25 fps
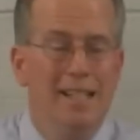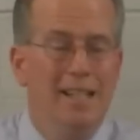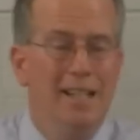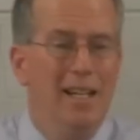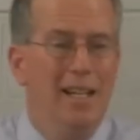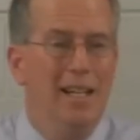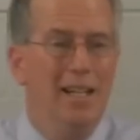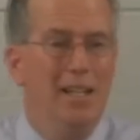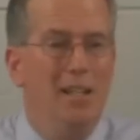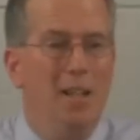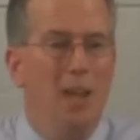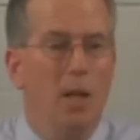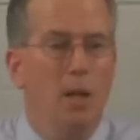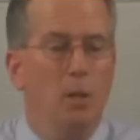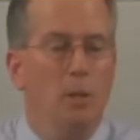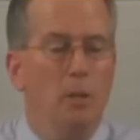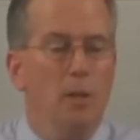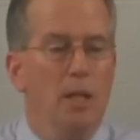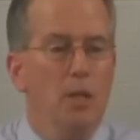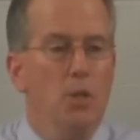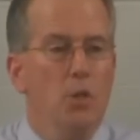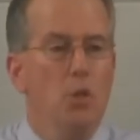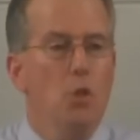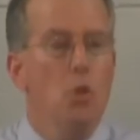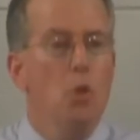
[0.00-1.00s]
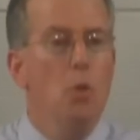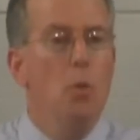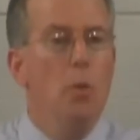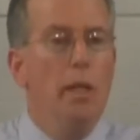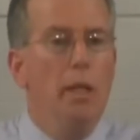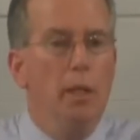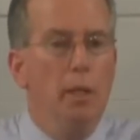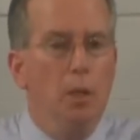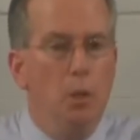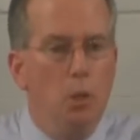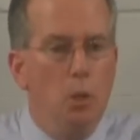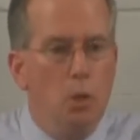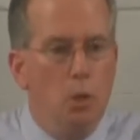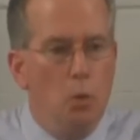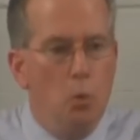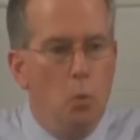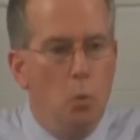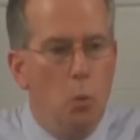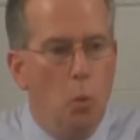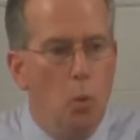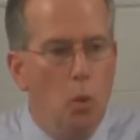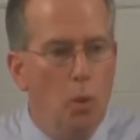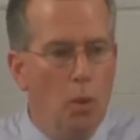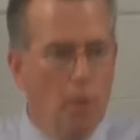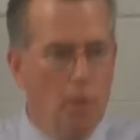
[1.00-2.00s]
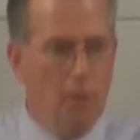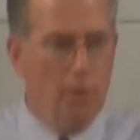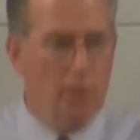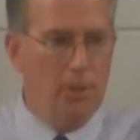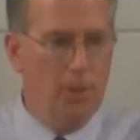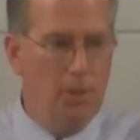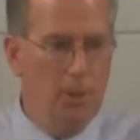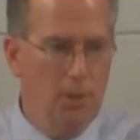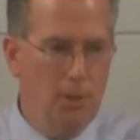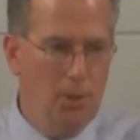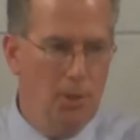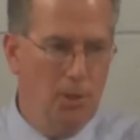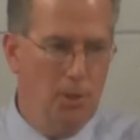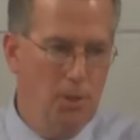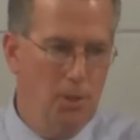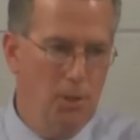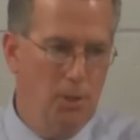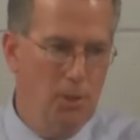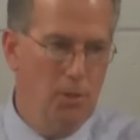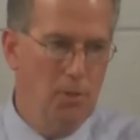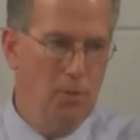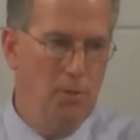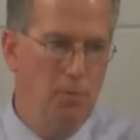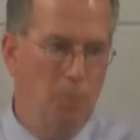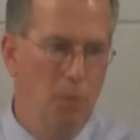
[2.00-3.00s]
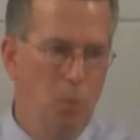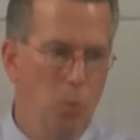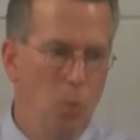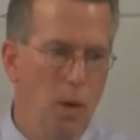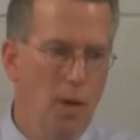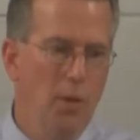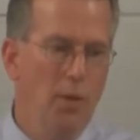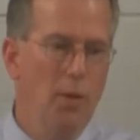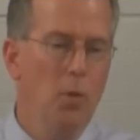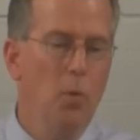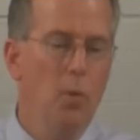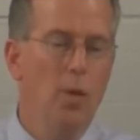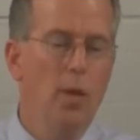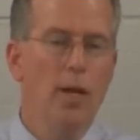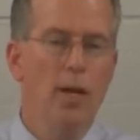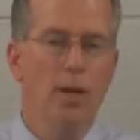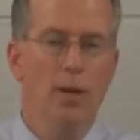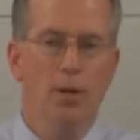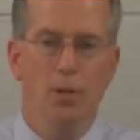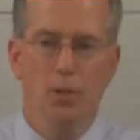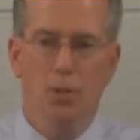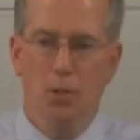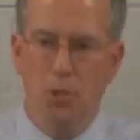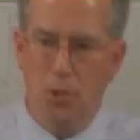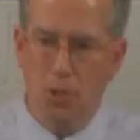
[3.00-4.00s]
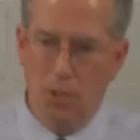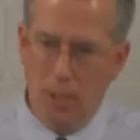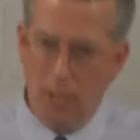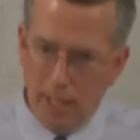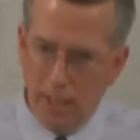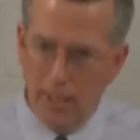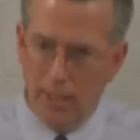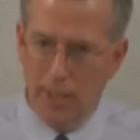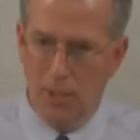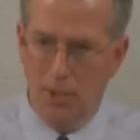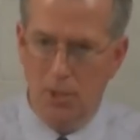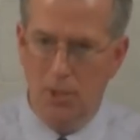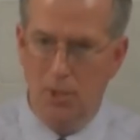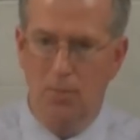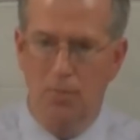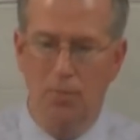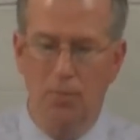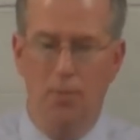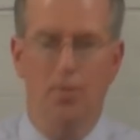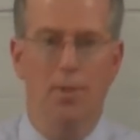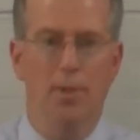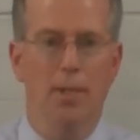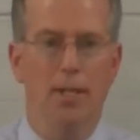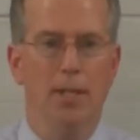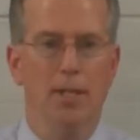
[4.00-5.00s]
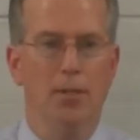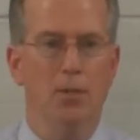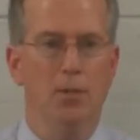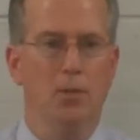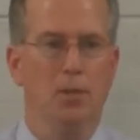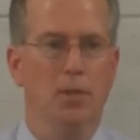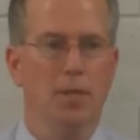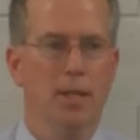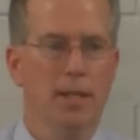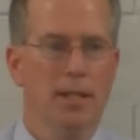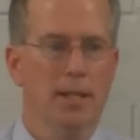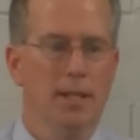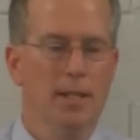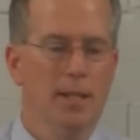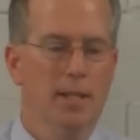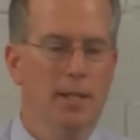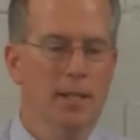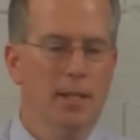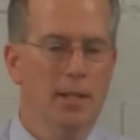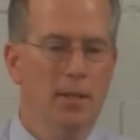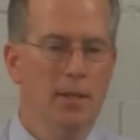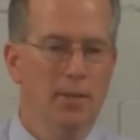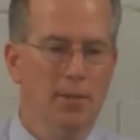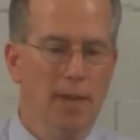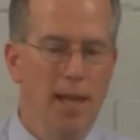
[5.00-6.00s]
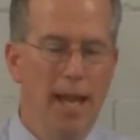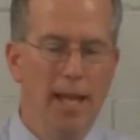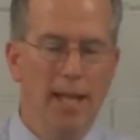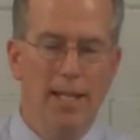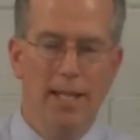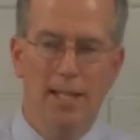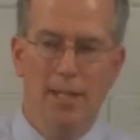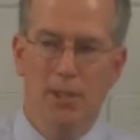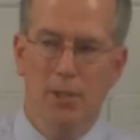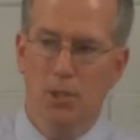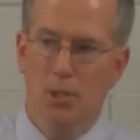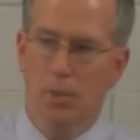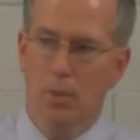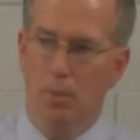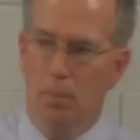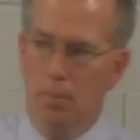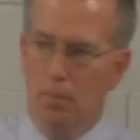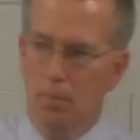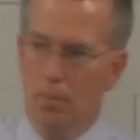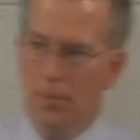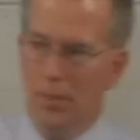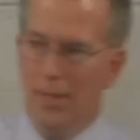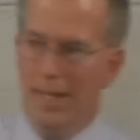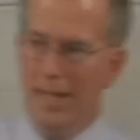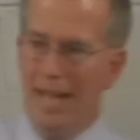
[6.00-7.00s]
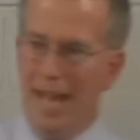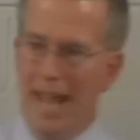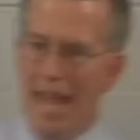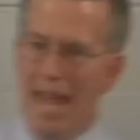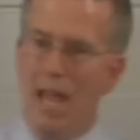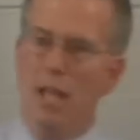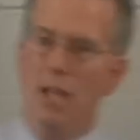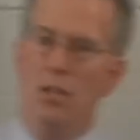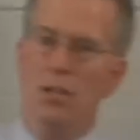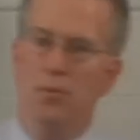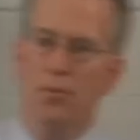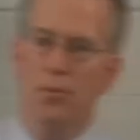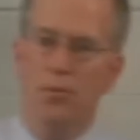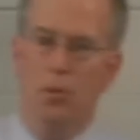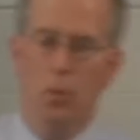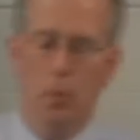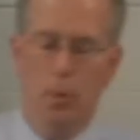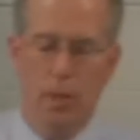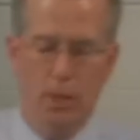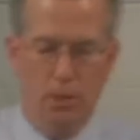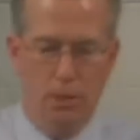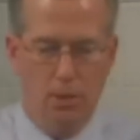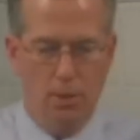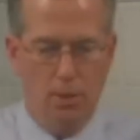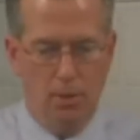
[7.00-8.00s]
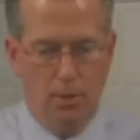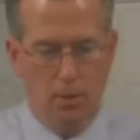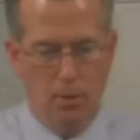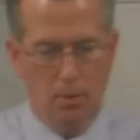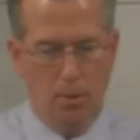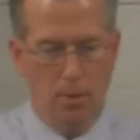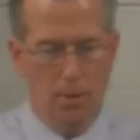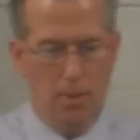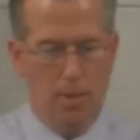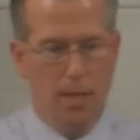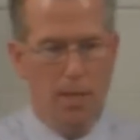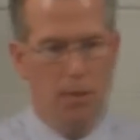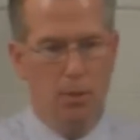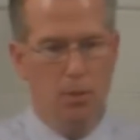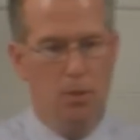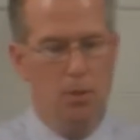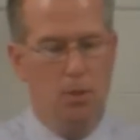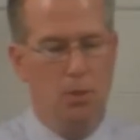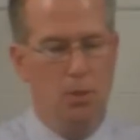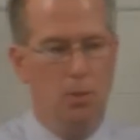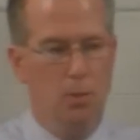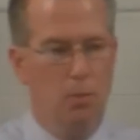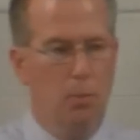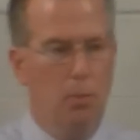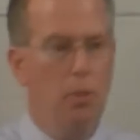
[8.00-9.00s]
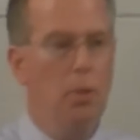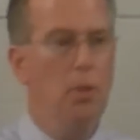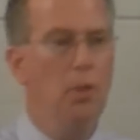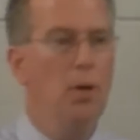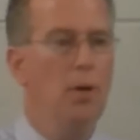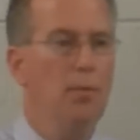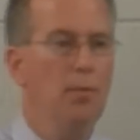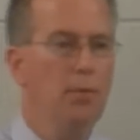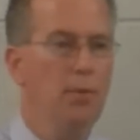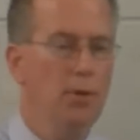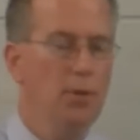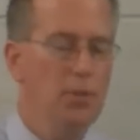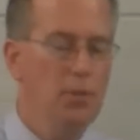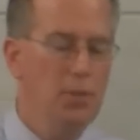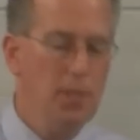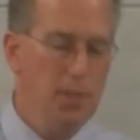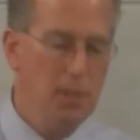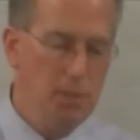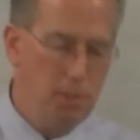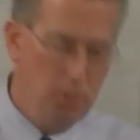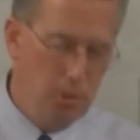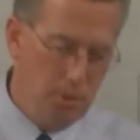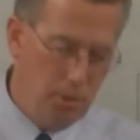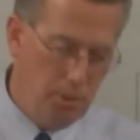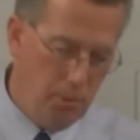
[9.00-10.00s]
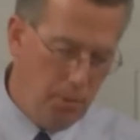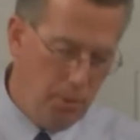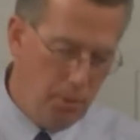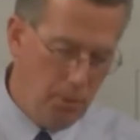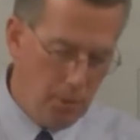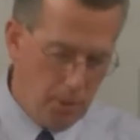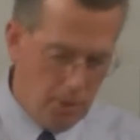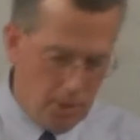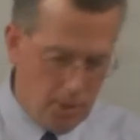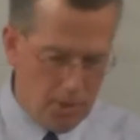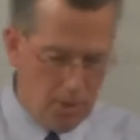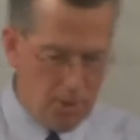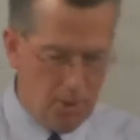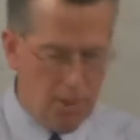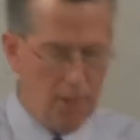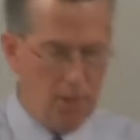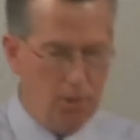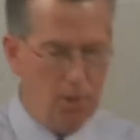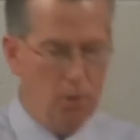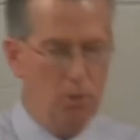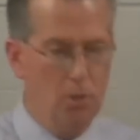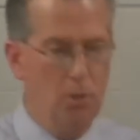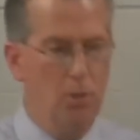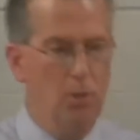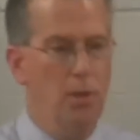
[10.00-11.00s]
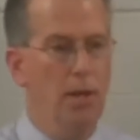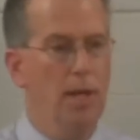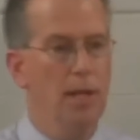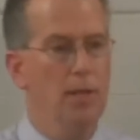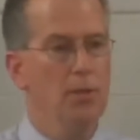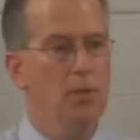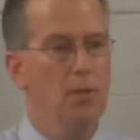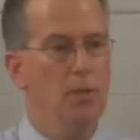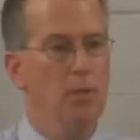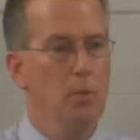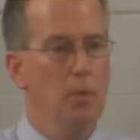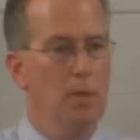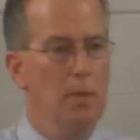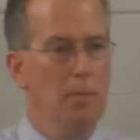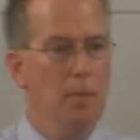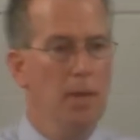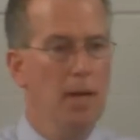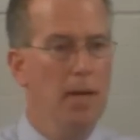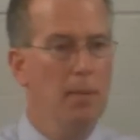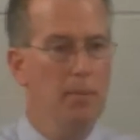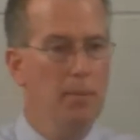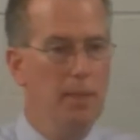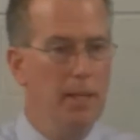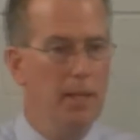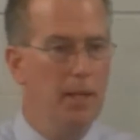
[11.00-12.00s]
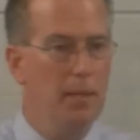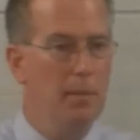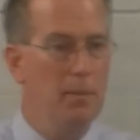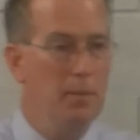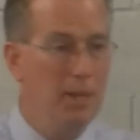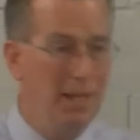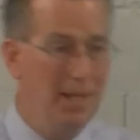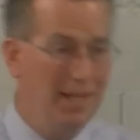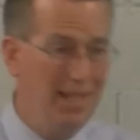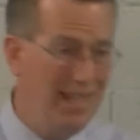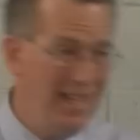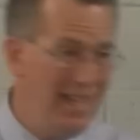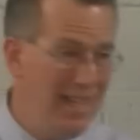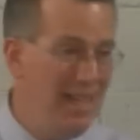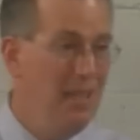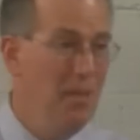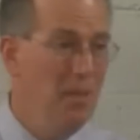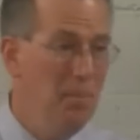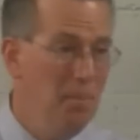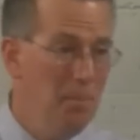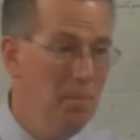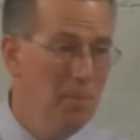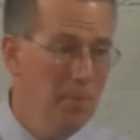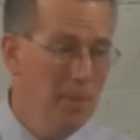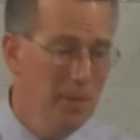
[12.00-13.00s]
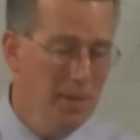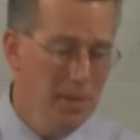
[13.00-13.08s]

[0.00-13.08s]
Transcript: uh, not only doing good works, but whether we are zealous for these. That is the, the end for which the Lord tells us to put off our sins and to put on Jesus Christ that we might become like him.